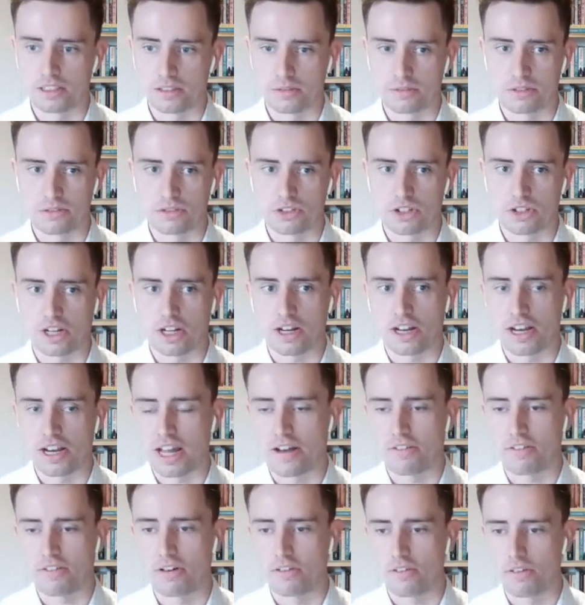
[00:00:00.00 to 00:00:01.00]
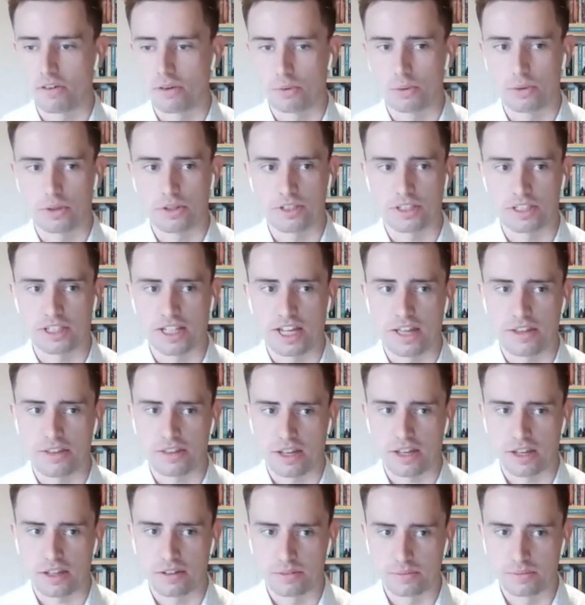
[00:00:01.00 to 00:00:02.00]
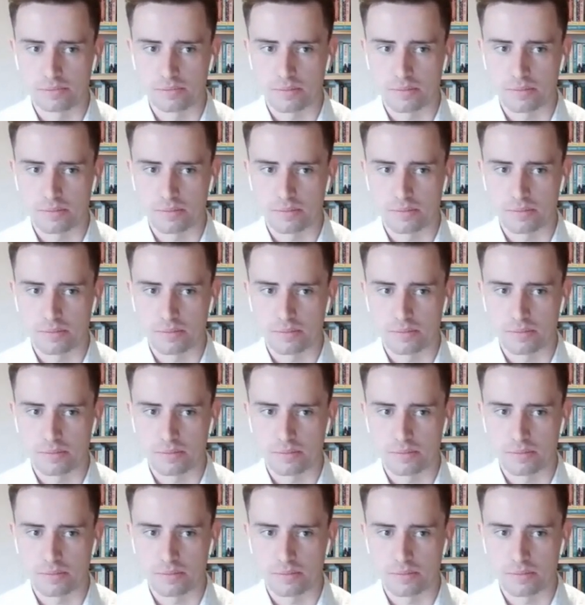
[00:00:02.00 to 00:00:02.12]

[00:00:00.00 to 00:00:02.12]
and some trial and error in order to get there.